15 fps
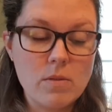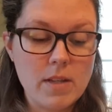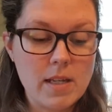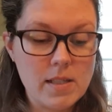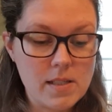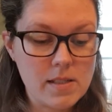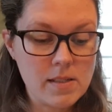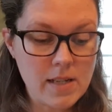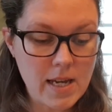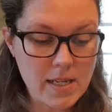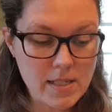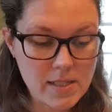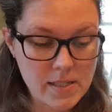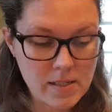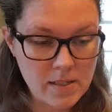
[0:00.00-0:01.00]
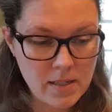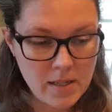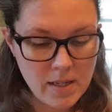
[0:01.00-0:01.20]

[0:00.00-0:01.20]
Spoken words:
that's nice.